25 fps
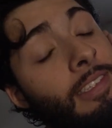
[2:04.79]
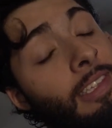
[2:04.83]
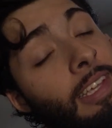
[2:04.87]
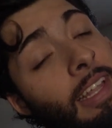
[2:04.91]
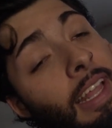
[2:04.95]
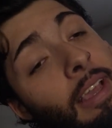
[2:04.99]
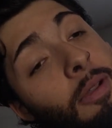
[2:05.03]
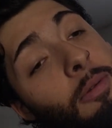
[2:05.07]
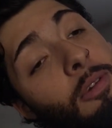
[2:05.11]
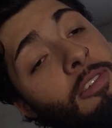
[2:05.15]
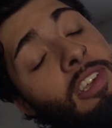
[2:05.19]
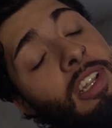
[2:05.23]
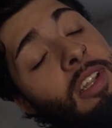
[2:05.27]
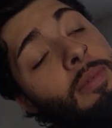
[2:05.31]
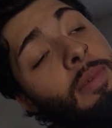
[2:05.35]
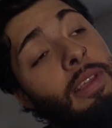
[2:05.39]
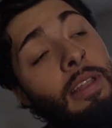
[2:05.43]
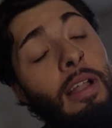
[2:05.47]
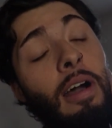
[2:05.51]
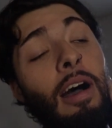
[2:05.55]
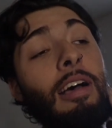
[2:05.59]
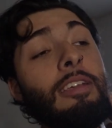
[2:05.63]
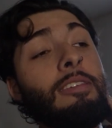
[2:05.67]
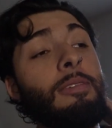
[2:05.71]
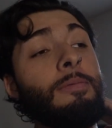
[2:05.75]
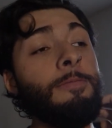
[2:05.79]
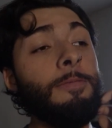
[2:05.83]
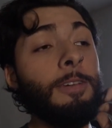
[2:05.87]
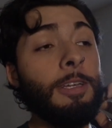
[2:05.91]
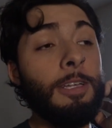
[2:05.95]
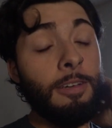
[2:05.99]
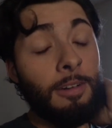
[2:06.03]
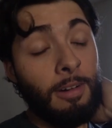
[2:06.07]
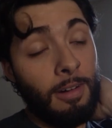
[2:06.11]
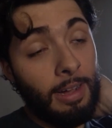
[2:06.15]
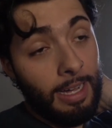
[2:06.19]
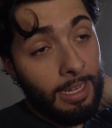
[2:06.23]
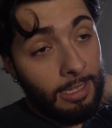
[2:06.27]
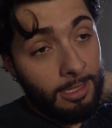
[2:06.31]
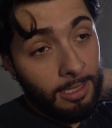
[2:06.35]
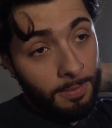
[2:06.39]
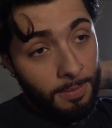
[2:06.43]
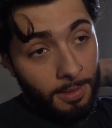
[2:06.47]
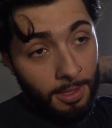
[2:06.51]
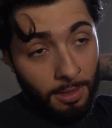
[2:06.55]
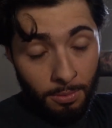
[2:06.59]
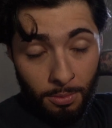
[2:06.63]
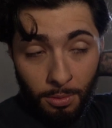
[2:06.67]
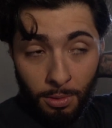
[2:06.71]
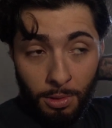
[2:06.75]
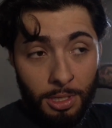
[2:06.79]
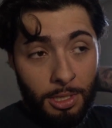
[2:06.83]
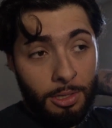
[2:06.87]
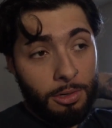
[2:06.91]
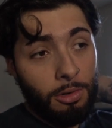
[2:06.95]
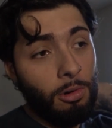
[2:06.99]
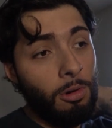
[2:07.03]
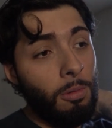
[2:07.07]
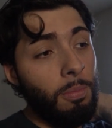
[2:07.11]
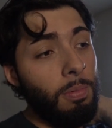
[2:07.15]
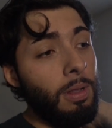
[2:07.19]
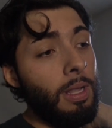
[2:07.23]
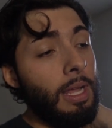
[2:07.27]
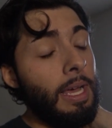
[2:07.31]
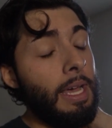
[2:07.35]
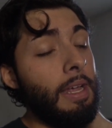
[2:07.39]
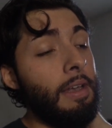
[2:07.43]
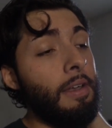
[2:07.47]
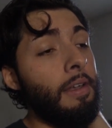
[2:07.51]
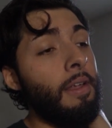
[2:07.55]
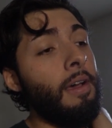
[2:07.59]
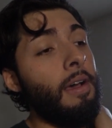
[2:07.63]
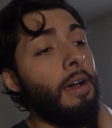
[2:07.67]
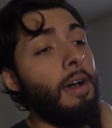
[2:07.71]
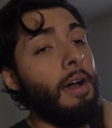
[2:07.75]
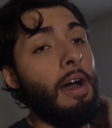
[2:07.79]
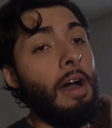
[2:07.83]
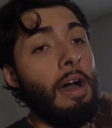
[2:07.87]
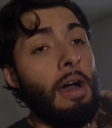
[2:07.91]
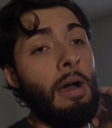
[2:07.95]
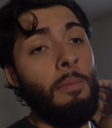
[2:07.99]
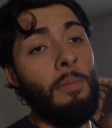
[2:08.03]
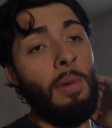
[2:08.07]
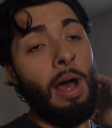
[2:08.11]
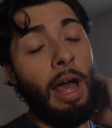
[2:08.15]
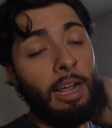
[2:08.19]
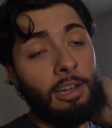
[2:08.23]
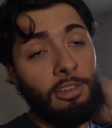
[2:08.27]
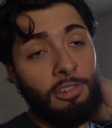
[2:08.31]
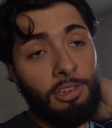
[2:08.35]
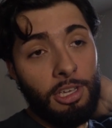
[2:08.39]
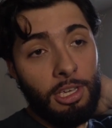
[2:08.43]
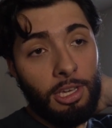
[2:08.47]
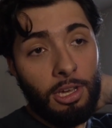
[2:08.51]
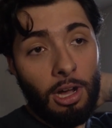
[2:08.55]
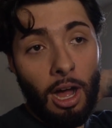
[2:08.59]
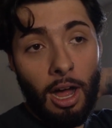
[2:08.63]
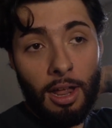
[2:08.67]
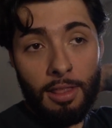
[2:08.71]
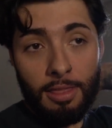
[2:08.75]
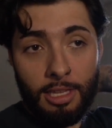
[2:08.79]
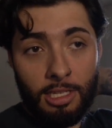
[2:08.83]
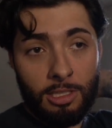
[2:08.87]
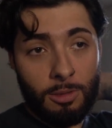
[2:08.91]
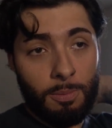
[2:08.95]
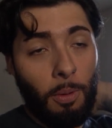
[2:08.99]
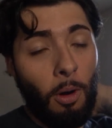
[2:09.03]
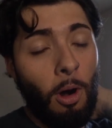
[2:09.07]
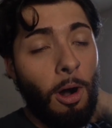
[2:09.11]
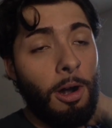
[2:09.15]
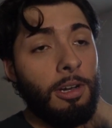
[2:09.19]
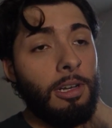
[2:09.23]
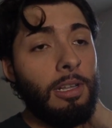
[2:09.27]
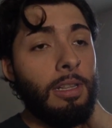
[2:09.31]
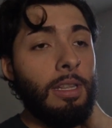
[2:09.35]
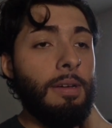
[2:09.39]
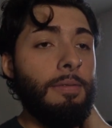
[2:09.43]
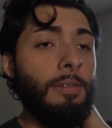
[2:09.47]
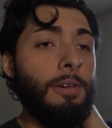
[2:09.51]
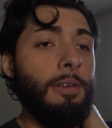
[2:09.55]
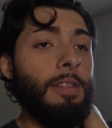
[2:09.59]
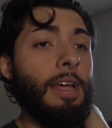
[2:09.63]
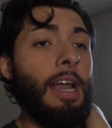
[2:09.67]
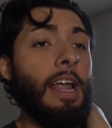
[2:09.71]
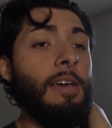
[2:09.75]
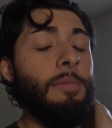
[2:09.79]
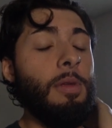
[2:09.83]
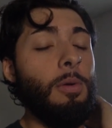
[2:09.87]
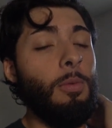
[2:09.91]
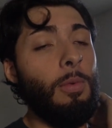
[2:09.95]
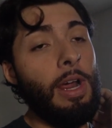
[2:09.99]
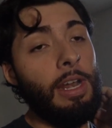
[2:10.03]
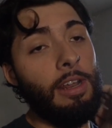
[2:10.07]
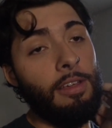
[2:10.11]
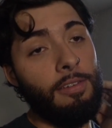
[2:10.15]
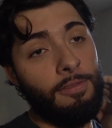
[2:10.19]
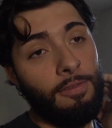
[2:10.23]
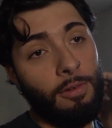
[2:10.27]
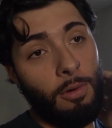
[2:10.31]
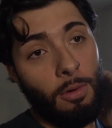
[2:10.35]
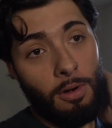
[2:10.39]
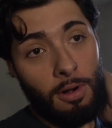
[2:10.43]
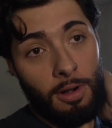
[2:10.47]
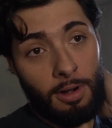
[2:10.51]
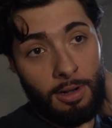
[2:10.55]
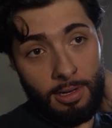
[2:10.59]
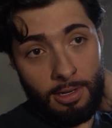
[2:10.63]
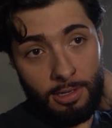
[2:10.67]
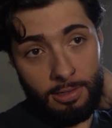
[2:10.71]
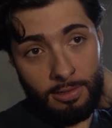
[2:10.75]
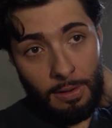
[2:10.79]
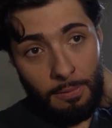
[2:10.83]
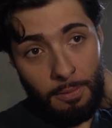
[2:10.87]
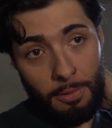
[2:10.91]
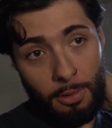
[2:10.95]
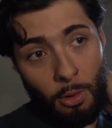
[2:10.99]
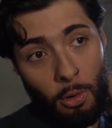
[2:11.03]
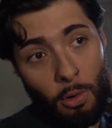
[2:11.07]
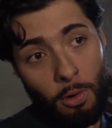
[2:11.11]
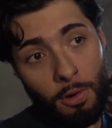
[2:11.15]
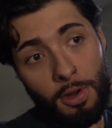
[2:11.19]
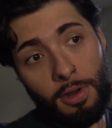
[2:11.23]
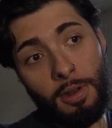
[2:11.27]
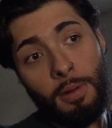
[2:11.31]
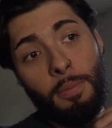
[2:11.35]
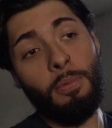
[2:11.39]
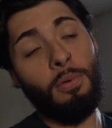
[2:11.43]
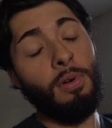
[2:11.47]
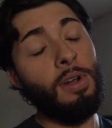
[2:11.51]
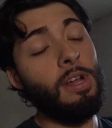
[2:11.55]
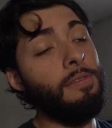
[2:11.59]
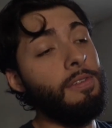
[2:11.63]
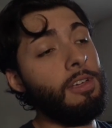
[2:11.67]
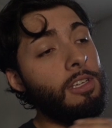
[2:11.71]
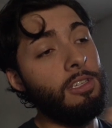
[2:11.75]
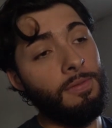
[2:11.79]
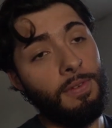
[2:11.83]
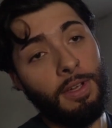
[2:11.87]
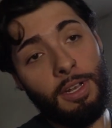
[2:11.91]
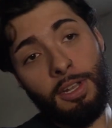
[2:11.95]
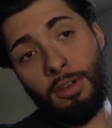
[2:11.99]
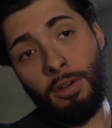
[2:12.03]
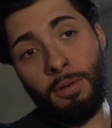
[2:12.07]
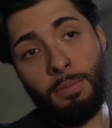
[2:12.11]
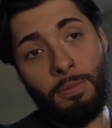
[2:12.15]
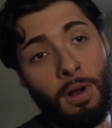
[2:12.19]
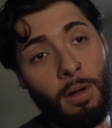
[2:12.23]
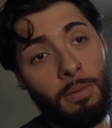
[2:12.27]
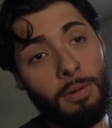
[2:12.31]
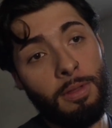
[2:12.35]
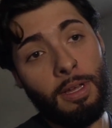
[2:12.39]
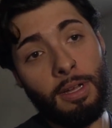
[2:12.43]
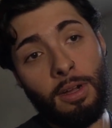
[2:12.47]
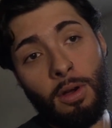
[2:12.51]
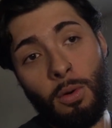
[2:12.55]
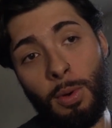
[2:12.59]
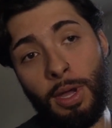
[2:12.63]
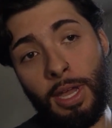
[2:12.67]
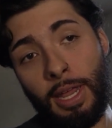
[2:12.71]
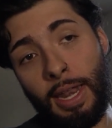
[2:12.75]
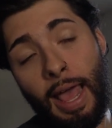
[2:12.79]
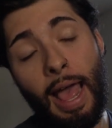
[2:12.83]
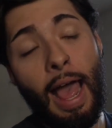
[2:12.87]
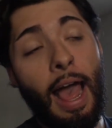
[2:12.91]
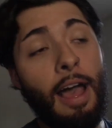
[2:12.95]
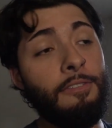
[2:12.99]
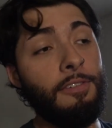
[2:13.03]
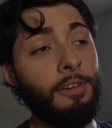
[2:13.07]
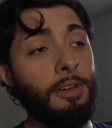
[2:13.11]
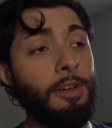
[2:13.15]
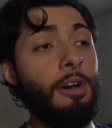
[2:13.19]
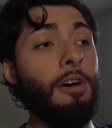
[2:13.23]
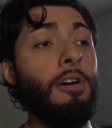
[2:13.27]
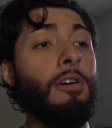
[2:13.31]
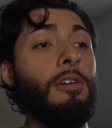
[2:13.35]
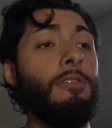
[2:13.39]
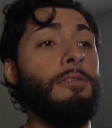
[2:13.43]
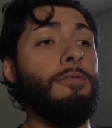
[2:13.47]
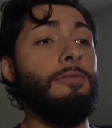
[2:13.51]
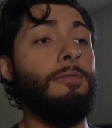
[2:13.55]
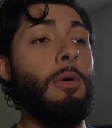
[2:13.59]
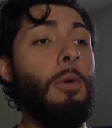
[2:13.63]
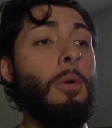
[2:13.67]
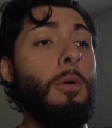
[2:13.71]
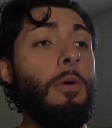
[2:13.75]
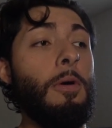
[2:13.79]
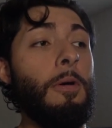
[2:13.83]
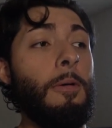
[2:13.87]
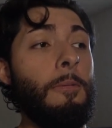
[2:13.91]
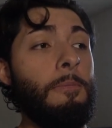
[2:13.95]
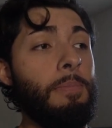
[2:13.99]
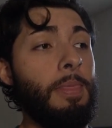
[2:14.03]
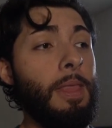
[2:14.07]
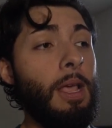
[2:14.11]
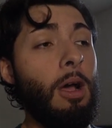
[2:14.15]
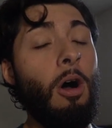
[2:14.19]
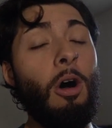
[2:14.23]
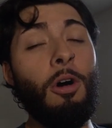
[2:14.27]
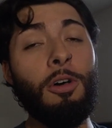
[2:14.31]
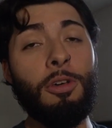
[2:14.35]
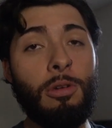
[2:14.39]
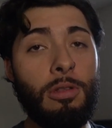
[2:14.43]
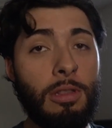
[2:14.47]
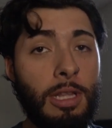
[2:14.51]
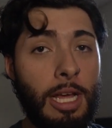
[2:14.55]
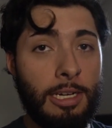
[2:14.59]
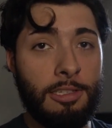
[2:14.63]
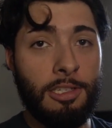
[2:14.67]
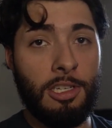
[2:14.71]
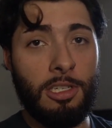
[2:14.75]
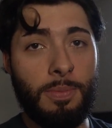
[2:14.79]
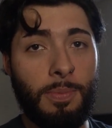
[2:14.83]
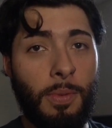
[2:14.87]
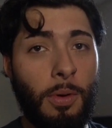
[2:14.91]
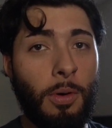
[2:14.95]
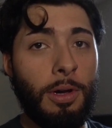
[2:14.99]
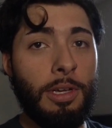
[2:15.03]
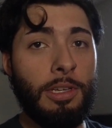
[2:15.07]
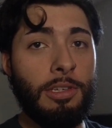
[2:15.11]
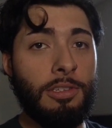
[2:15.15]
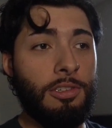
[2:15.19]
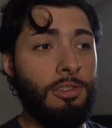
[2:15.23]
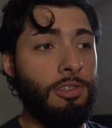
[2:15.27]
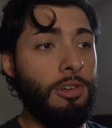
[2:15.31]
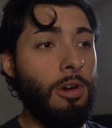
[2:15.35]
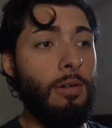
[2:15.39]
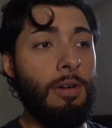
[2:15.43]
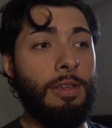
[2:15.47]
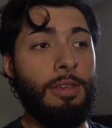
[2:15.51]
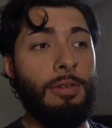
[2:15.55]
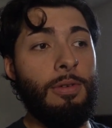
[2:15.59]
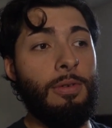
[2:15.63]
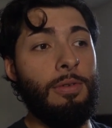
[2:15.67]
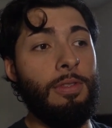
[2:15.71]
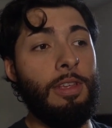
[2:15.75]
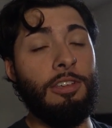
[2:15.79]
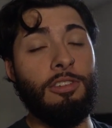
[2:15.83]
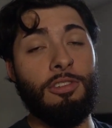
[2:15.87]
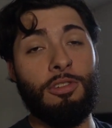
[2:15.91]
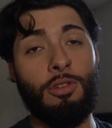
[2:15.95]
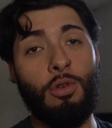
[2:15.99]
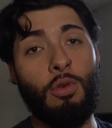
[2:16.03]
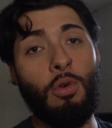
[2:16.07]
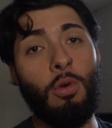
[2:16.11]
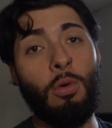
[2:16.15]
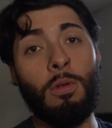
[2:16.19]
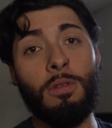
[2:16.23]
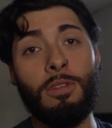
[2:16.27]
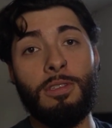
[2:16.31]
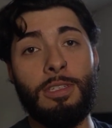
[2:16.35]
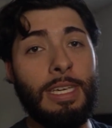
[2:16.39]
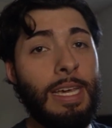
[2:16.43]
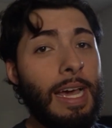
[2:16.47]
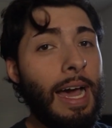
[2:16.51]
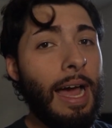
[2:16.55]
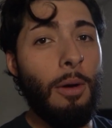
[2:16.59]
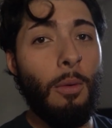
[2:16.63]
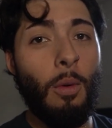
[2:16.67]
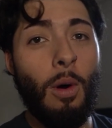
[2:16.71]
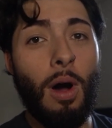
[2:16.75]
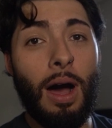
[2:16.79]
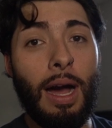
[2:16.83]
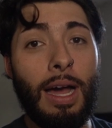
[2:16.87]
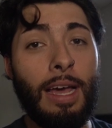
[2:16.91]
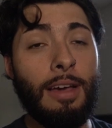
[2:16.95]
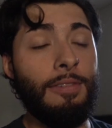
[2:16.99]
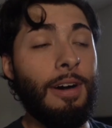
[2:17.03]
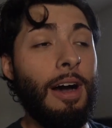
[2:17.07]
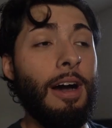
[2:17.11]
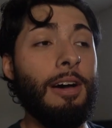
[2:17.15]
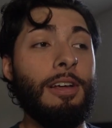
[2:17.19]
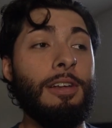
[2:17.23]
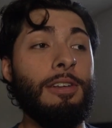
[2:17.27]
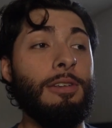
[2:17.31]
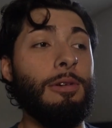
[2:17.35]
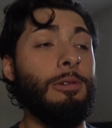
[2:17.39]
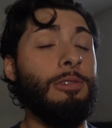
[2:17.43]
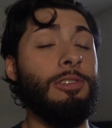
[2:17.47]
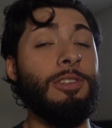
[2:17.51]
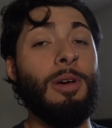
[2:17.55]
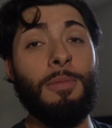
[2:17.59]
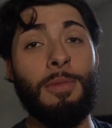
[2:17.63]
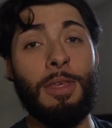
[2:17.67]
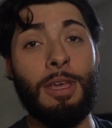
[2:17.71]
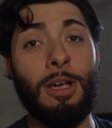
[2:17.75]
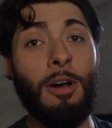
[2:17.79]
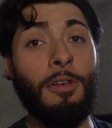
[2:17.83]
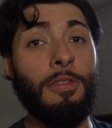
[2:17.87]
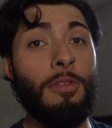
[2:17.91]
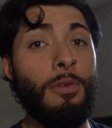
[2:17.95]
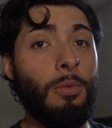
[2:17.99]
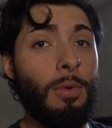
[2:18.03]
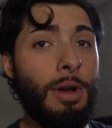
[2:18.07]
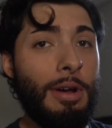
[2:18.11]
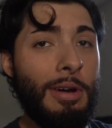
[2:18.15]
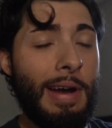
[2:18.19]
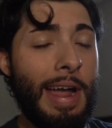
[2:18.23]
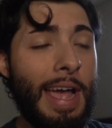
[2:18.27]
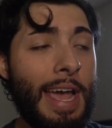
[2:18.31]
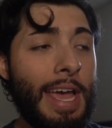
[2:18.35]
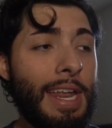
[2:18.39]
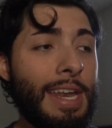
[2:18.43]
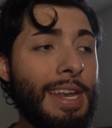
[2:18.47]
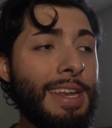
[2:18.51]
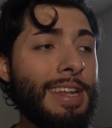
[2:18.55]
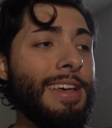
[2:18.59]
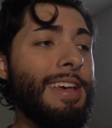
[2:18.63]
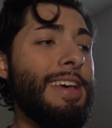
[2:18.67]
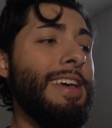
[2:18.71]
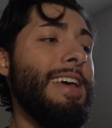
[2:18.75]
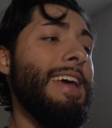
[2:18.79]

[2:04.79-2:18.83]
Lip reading: Today was gonna be an awesome video. I had something really cool planned. I actually got this part delivered that I've been waiting for because I recorded a previous video probably like a week and a half ago for all you Lexus boys, showing you this cool DIY of how to do something on the rear end.